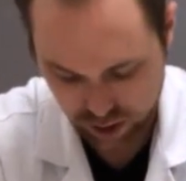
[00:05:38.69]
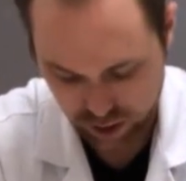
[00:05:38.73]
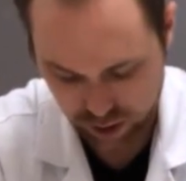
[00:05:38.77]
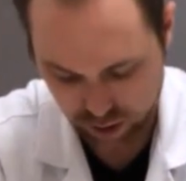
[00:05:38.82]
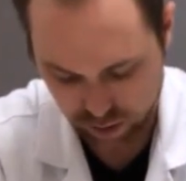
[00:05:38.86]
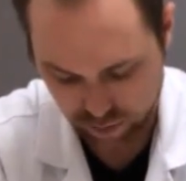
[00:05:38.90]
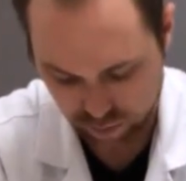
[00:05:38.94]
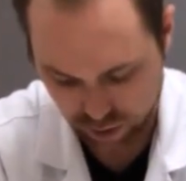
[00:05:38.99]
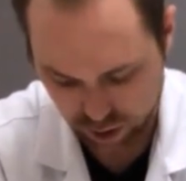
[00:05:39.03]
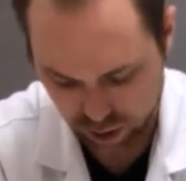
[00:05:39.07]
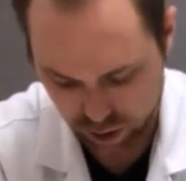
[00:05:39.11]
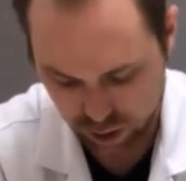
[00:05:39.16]

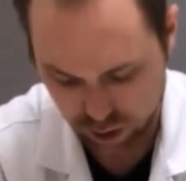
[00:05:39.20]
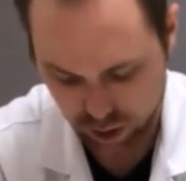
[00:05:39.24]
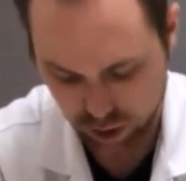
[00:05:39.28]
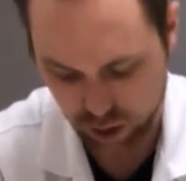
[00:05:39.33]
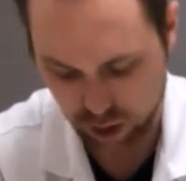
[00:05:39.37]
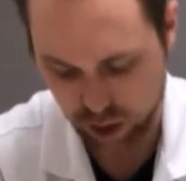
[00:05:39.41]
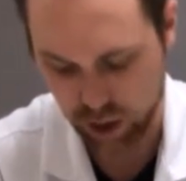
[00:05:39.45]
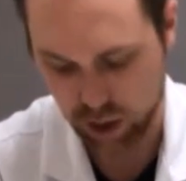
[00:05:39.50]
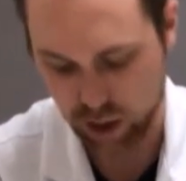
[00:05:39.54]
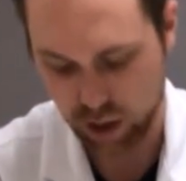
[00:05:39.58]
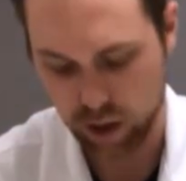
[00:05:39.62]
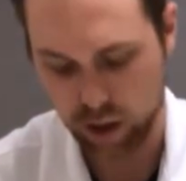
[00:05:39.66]
Then
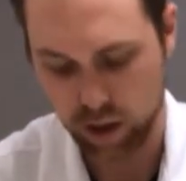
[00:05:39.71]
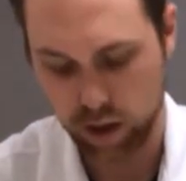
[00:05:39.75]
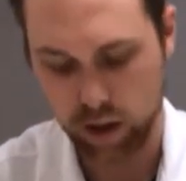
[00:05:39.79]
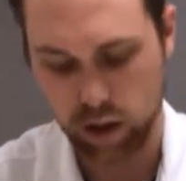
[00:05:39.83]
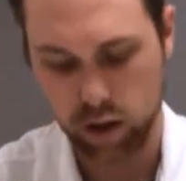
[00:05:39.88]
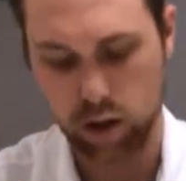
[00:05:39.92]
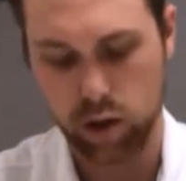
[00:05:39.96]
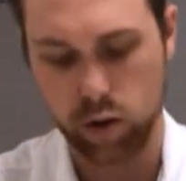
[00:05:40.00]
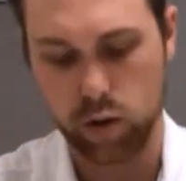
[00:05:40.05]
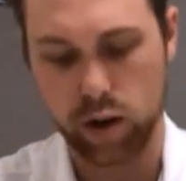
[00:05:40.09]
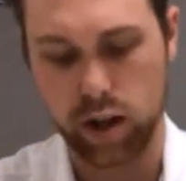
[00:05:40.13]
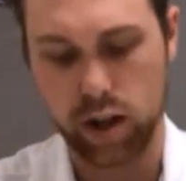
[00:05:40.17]
eventually
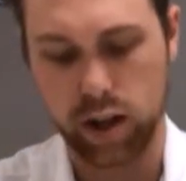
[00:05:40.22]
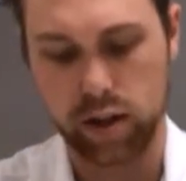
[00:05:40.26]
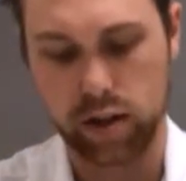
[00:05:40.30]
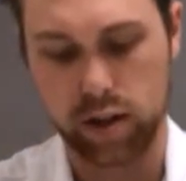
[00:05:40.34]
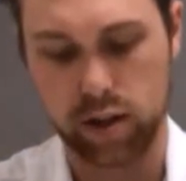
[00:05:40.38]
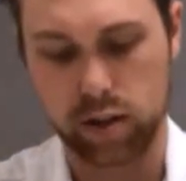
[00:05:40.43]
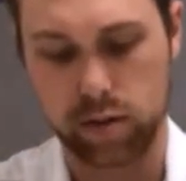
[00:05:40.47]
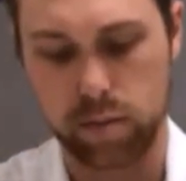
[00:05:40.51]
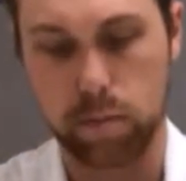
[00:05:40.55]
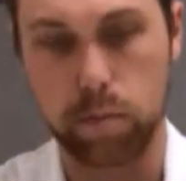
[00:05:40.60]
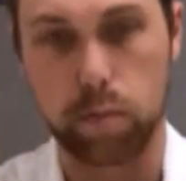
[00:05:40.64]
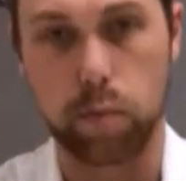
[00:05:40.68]
you'll get
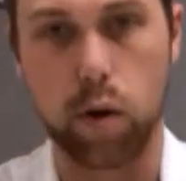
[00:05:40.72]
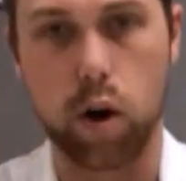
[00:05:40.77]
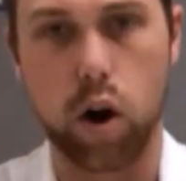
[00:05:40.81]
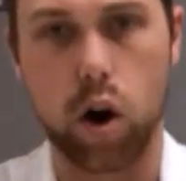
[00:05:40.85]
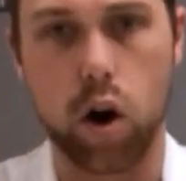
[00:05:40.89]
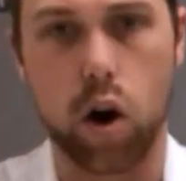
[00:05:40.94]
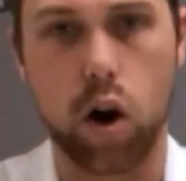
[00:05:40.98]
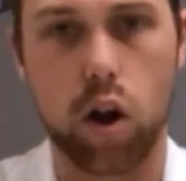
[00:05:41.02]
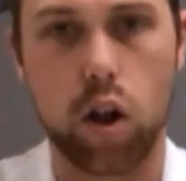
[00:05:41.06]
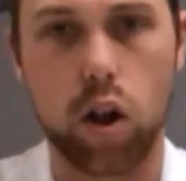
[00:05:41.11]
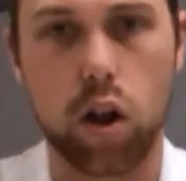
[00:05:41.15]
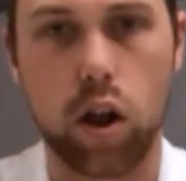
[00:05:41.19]
this
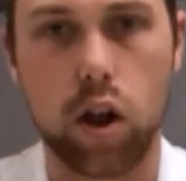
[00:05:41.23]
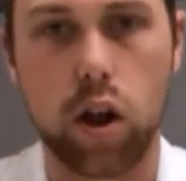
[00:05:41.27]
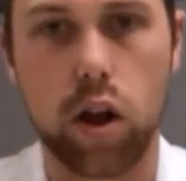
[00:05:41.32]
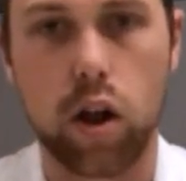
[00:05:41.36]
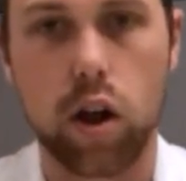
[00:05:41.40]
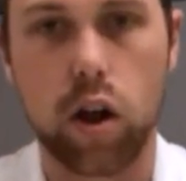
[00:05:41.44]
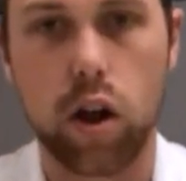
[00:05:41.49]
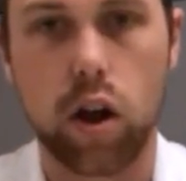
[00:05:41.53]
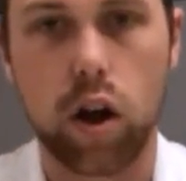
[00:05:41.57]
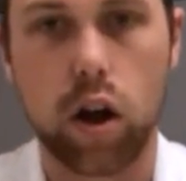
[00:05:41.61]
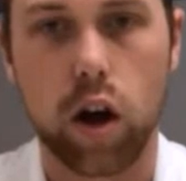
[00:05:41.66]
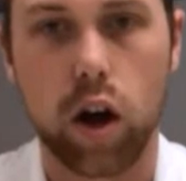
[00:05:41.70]
ball
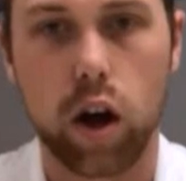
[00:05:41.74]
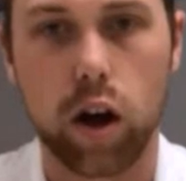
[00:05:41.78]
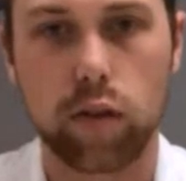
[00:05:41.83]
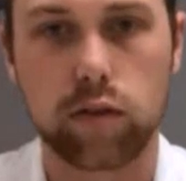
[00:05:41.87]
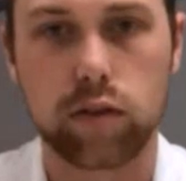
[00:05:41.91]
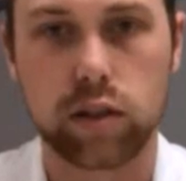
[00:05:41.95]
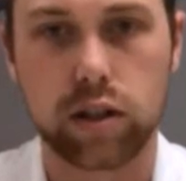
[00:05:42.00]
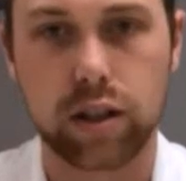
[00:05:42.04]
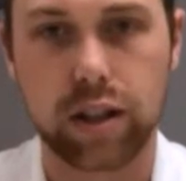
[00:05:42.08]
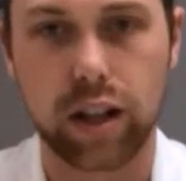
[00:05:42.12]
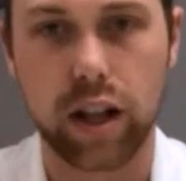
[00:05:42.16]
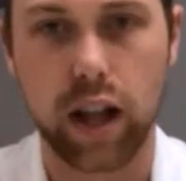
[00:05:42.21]
of
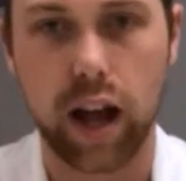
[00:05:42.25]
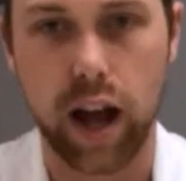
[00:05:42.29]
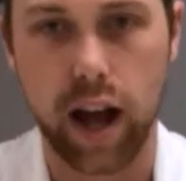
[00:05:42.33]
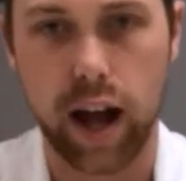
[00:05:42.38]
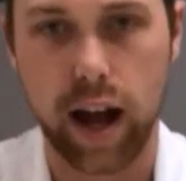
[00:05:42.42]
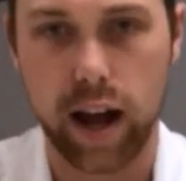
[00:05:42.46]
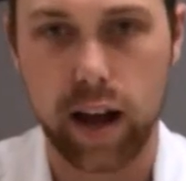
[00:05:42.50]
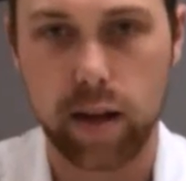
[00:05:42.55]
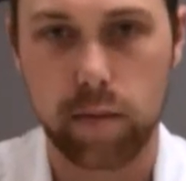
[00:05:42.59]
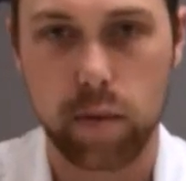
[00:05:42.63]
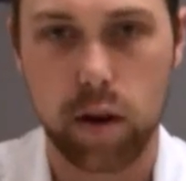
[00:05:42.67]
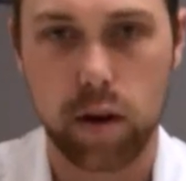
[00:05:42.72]

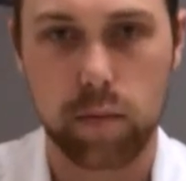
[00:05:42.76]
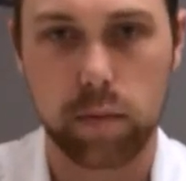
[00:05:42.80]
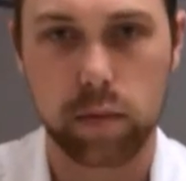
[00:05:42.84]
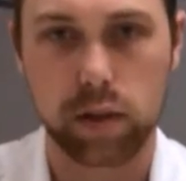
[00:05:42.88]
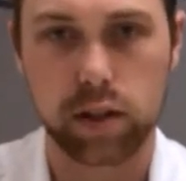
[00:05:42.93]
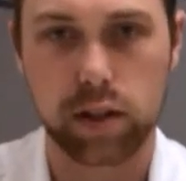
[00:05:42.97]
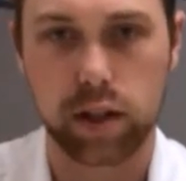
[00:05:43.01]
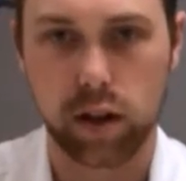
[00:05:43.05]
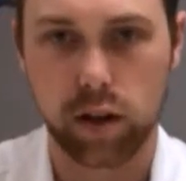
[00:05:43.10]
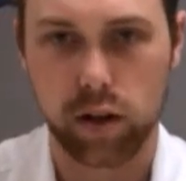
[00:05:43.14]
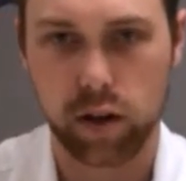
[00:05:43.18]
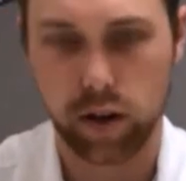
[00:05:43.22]
slime
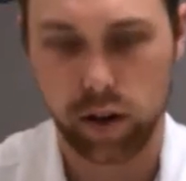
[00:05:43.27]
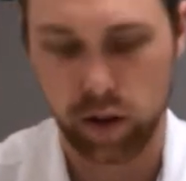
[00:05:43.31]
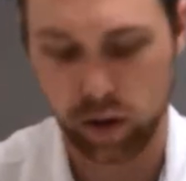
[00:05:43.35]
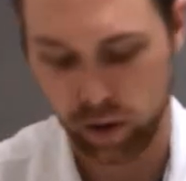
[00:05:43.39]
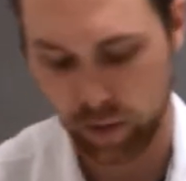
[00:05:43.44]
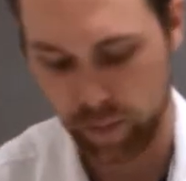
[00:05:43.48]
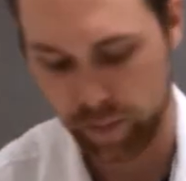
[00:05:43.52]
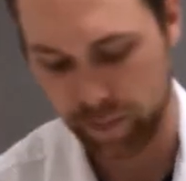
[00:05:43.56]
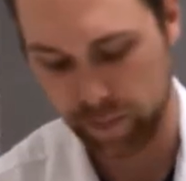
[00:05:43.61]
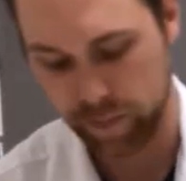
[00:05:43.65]
material.